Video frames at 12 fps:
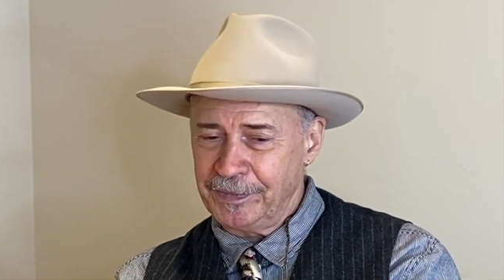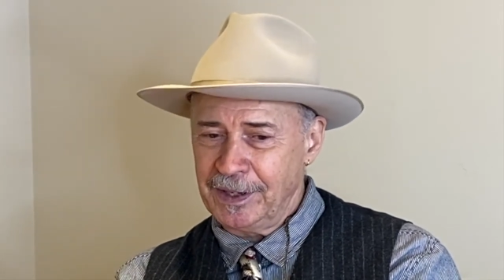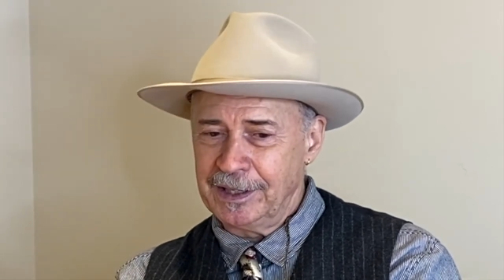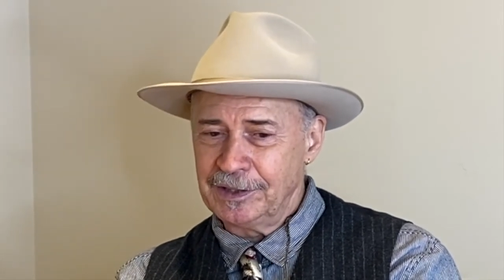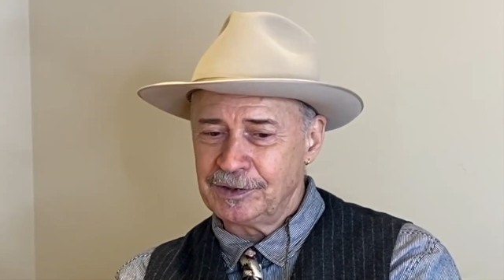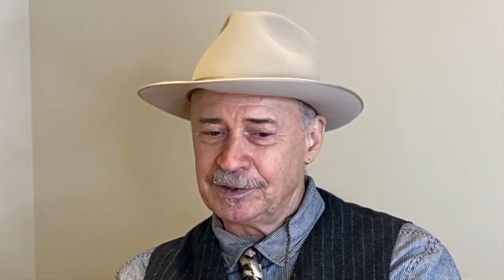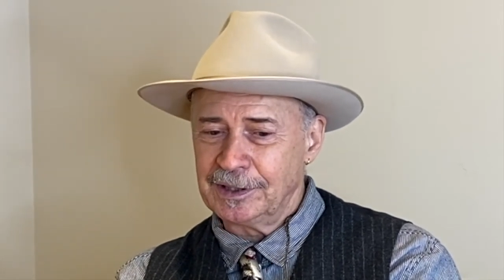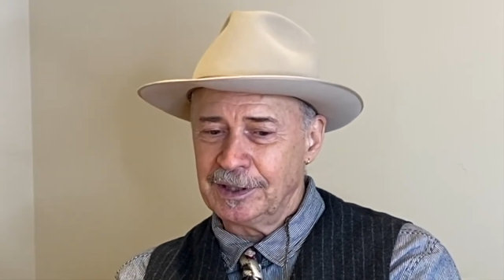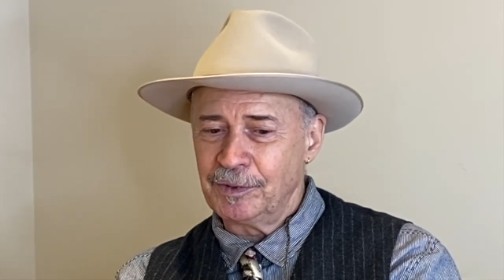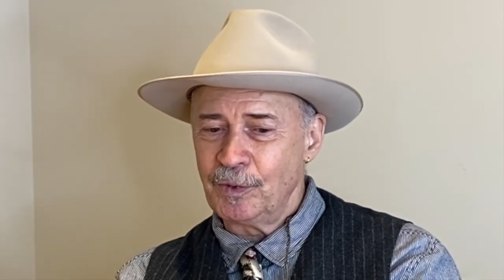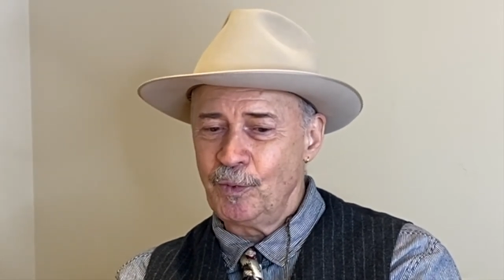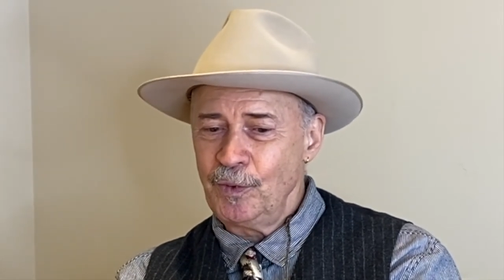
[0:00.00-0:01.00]
It's
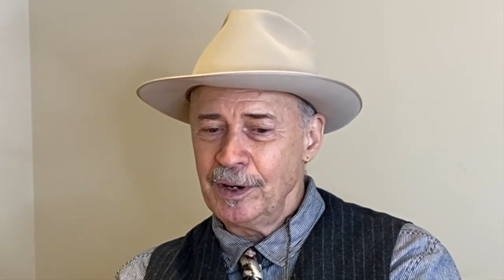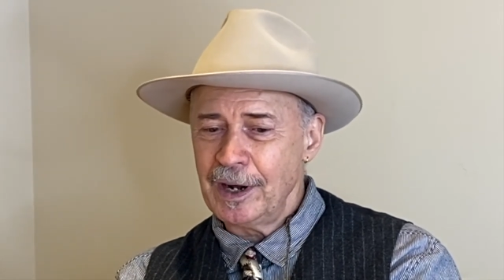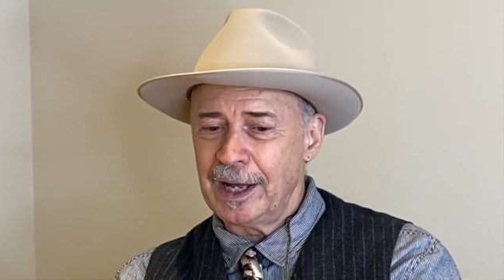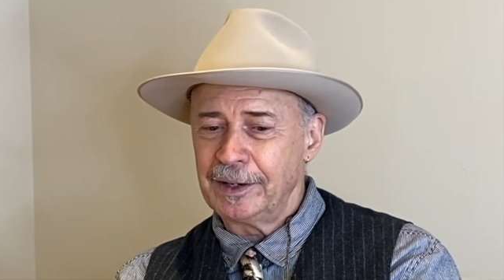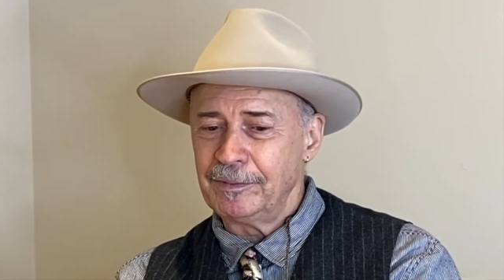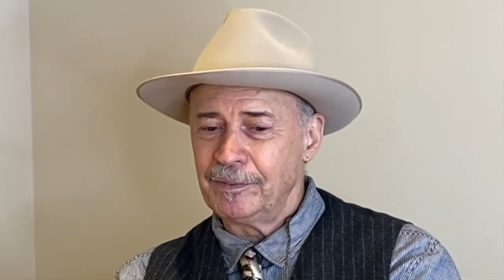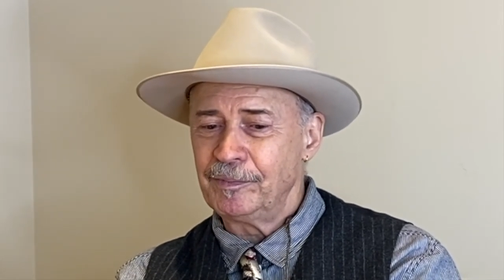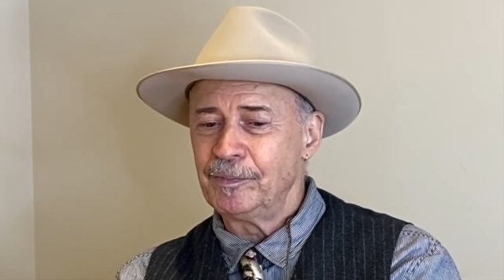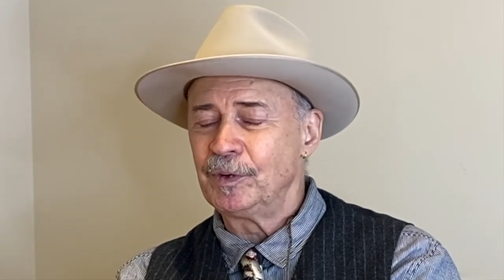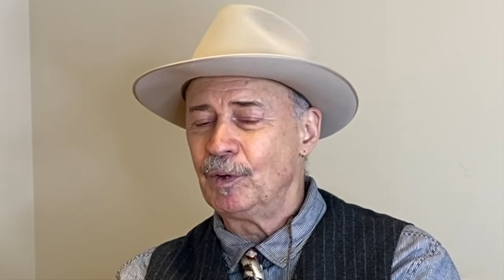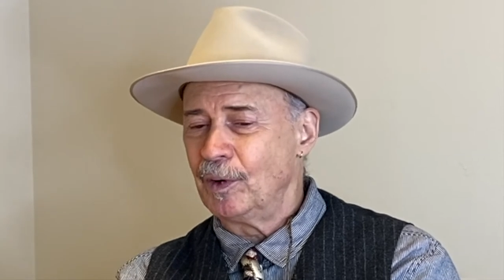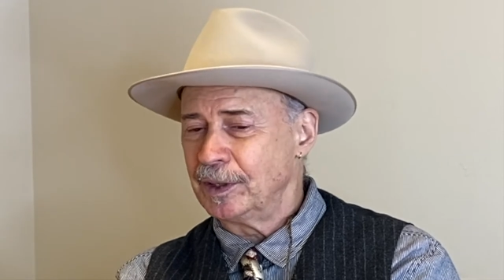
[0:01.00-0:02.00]
we're not
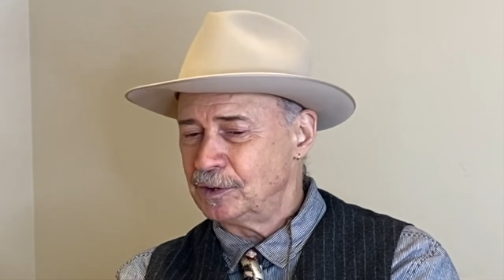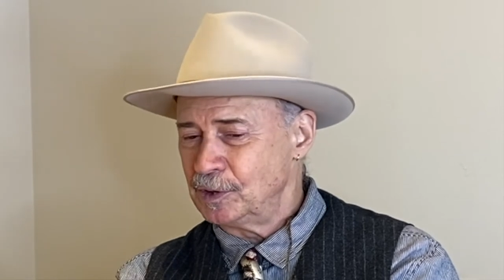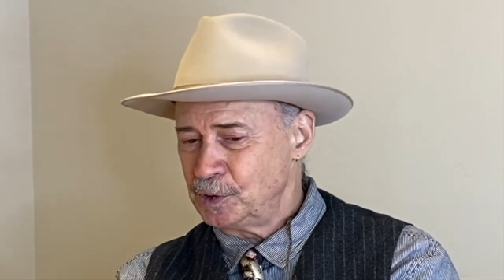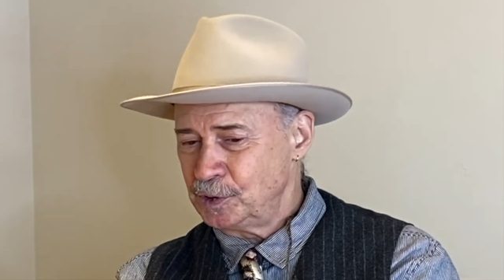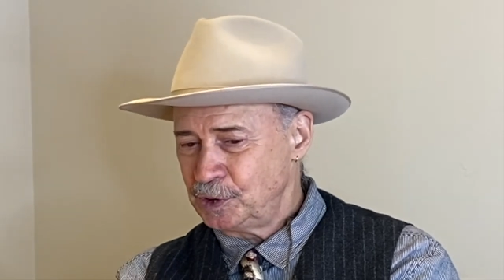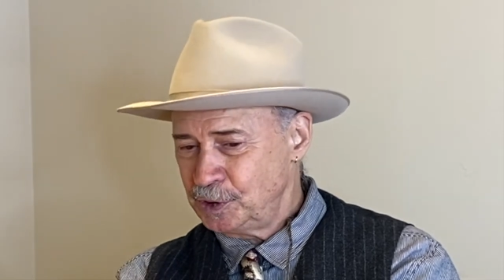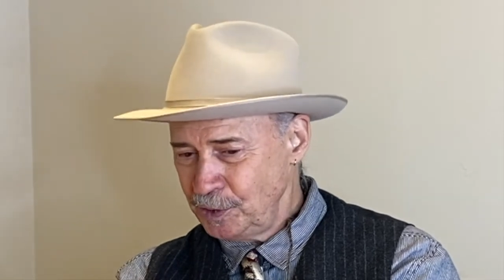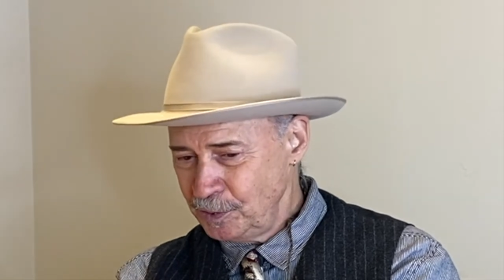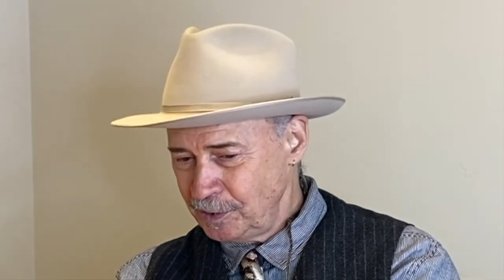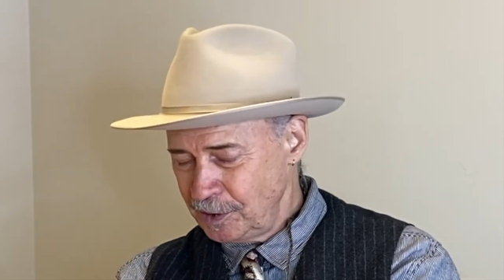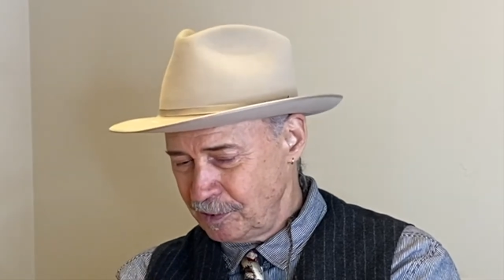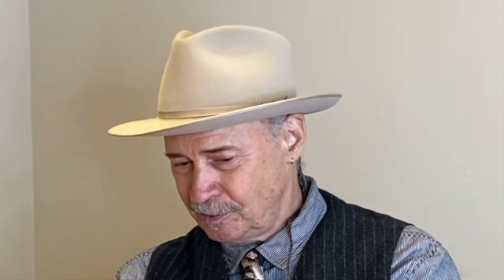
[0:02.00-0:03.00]
going to
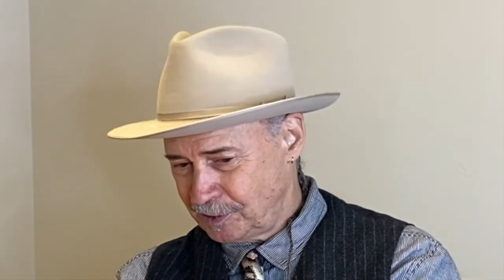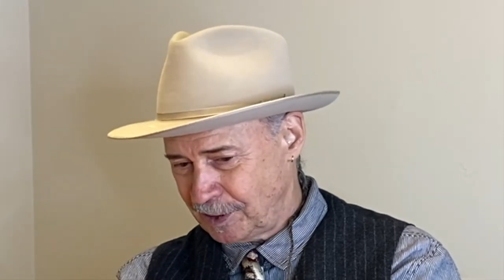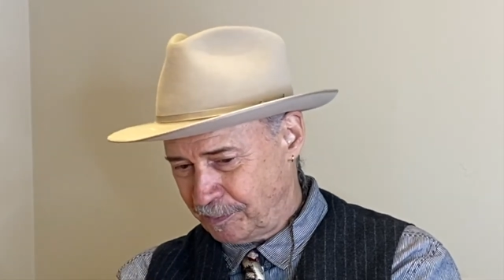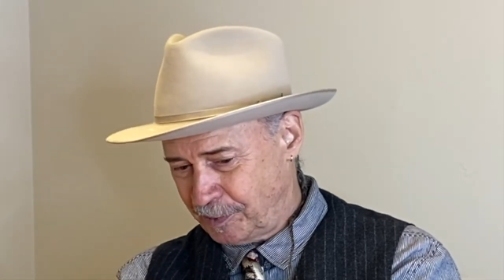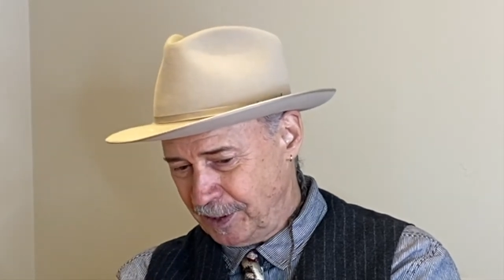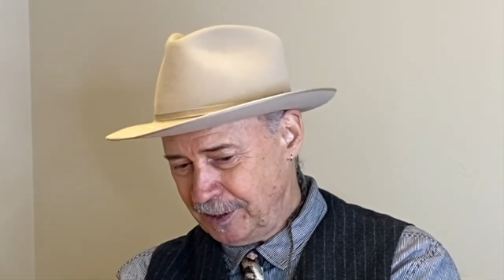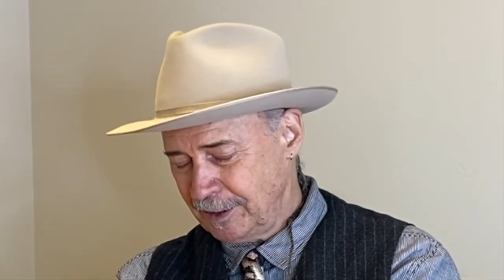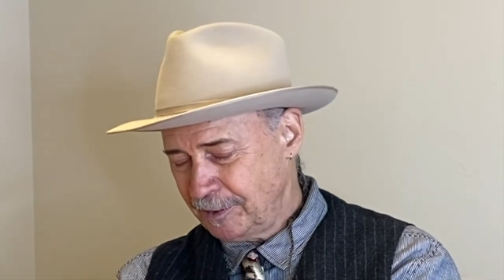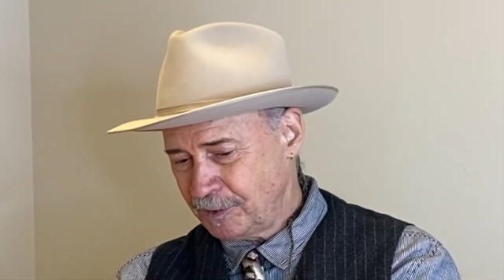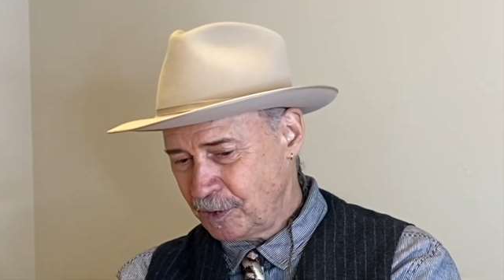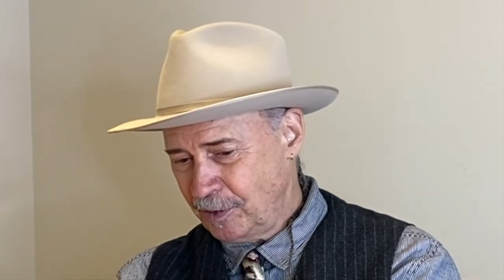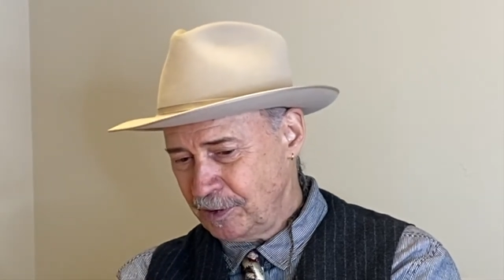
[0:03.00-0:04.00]
shoot something,
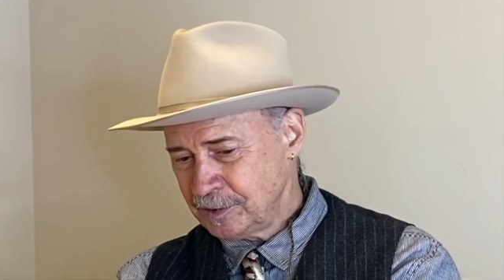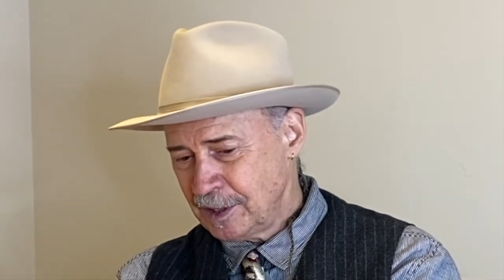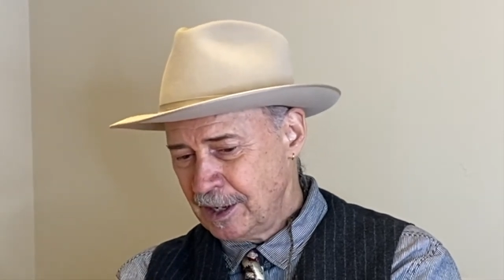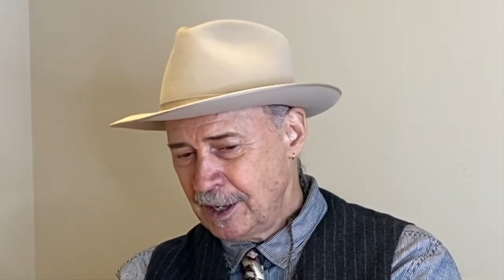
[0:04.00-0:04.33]
of course,